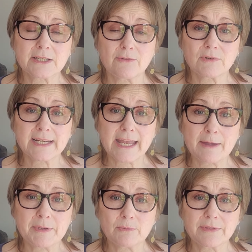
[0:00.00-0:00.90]
I'm really
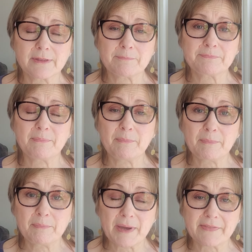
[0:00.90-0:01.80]
happy with them,
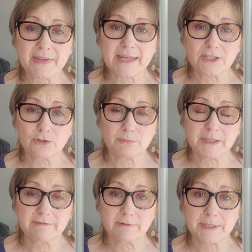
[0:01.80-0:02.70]
but they are too
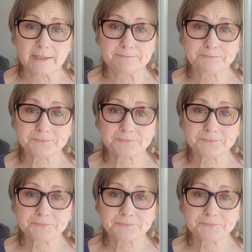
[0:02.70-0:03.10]
big for me.